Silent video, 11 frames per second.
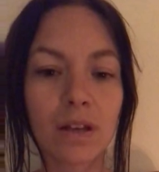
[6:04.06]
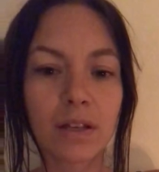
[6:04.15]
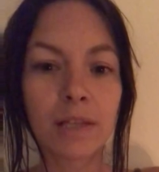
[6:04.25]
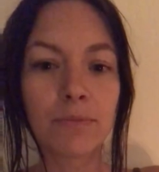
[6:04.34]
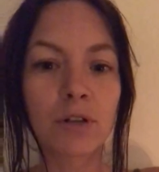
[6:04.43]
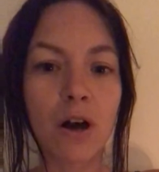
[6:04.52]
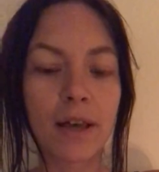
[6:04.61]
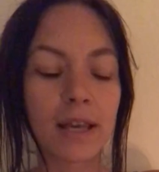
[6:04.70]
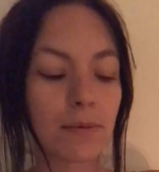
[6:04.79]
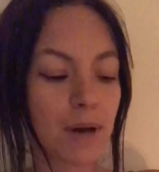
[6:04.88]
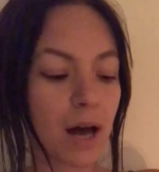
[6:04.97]
Keep
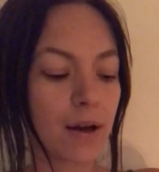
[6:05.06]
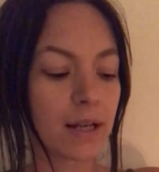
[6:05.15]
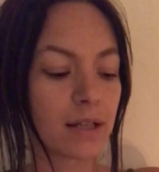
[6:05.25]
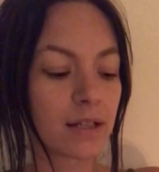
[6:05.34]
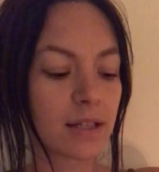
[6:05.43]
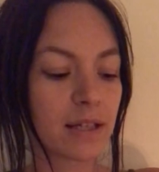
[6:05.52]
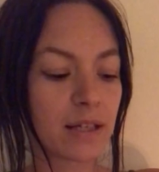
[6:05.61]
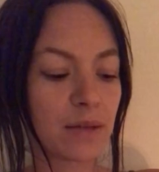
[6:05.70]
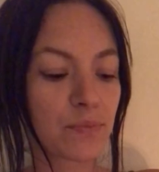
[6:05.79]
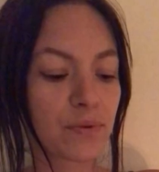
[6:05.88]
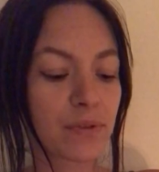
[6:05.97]
talking about it.
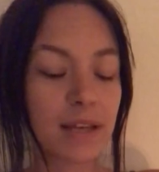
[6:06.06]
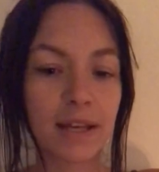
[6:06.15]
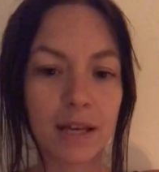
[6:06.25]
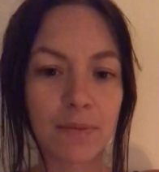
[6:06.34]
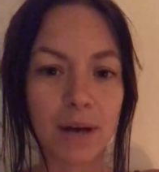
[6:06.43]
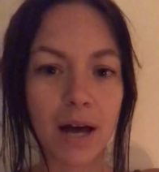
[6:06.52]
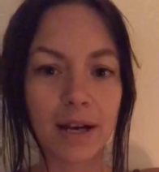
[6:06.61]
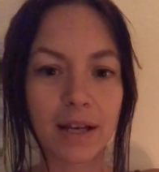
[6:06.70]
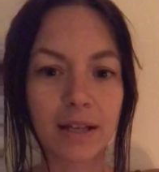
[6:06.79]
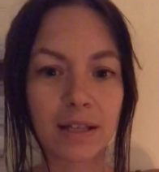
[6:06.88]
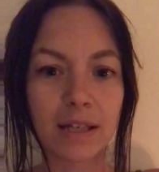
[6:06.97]
Keep thinking about
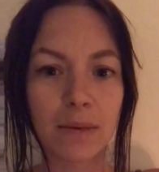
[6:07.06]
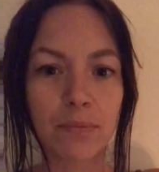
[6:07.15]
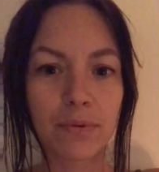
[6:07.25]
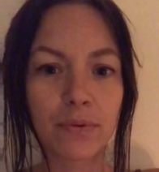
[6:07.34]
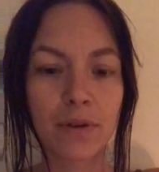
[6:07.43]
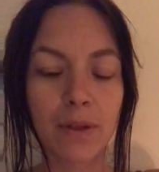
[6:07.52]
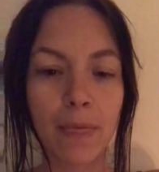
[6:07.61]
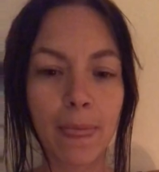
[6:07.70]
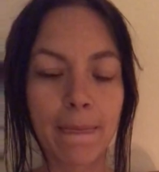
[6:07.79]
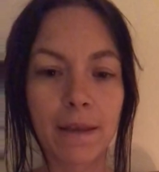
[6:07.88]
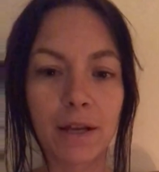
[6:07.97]
it. Keep,
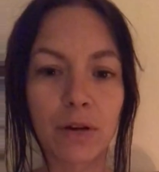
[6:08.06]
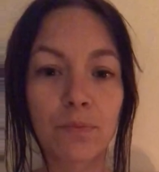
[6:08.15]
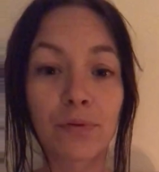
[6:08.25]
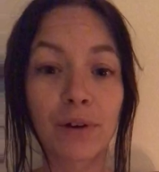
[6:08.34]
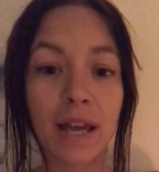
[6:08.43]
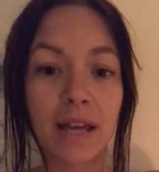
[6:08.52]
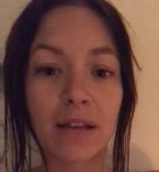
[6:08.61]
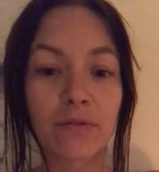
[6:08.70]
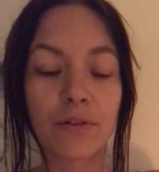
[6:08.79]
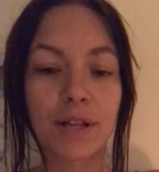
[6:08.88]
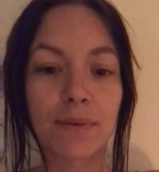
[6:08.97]
praying
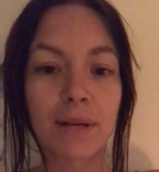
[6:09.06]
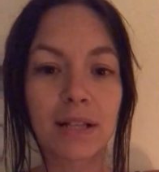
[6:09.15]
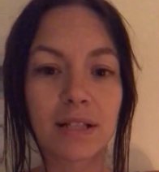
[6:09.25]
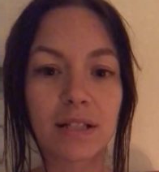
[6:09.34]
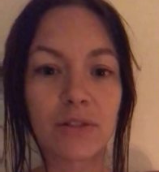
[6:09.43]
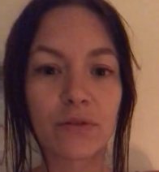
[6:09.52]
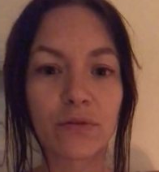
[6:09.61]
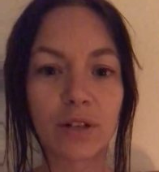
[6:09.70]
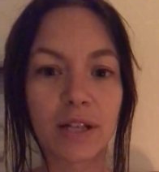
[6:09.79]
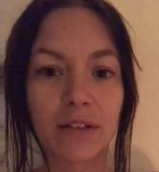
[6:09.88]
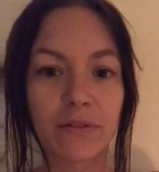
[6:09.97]
for the ability to
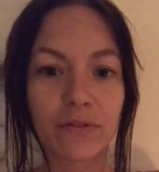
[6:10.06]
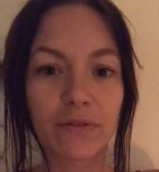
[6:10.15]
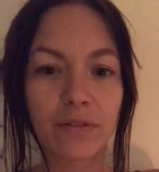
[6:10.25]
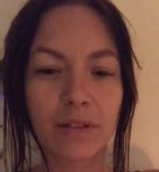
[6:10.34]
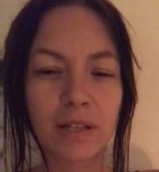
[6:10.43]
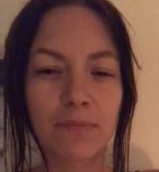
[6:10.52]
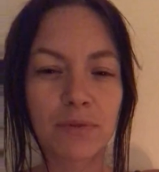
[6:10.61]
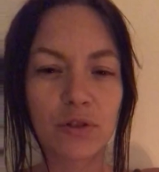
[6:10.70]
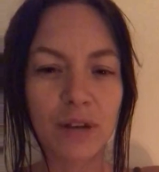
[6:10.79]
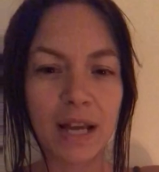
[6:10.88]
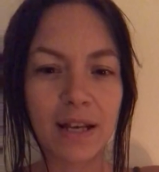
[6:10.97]
forgive. Keep
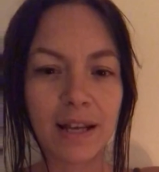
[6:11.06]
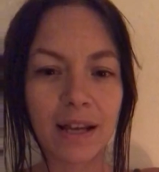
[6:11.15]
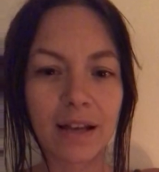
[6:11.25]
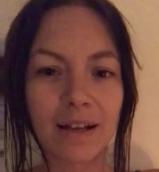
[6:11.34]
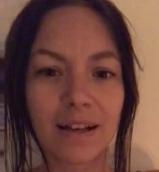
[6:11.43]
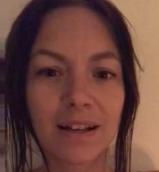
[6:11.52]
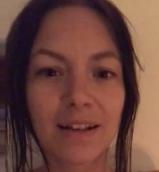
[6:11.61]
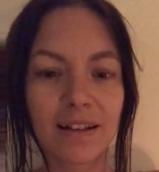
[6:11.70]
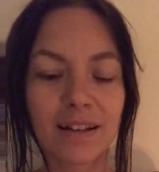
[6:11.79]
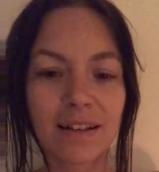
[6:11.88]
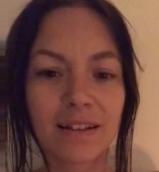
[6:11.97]
training
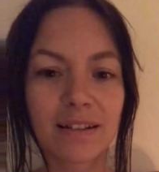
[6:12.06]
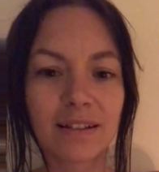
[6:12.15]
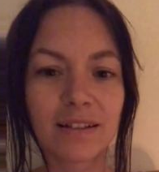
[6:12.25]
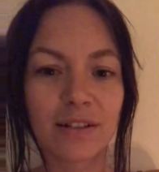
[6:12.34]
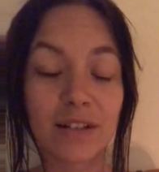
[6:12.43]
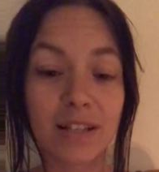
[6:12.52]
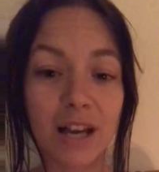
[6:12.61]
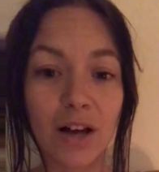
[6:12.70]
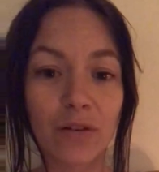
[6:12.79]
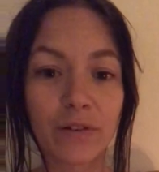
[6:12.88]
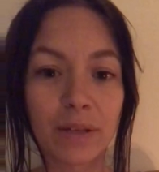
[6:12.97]

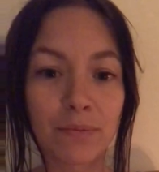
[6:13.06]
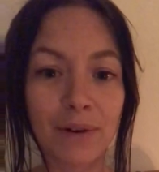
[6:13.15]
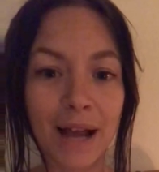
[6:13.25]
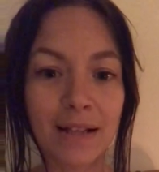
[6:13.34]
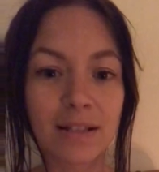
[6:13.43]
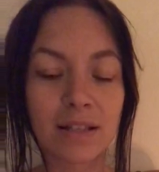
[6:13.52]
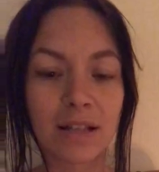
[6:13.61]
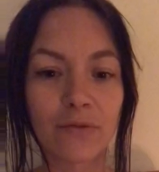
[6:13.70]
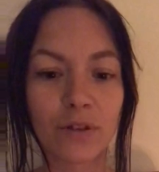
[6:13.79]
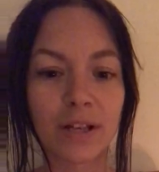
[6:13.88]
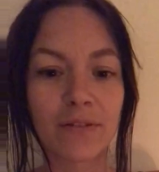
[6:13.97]
yourself. Keep practicing
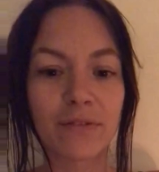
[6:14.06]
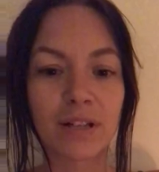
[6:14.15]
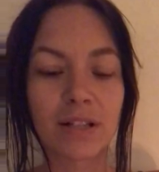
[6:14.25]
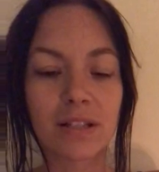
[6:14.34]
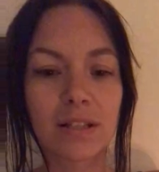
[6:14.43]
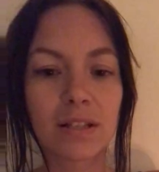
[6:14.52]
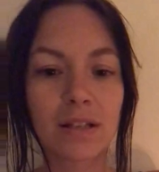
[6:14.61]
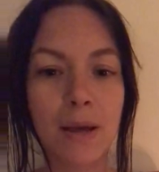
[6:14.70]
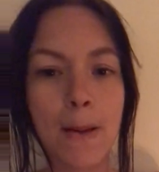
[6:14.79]
forgiveness.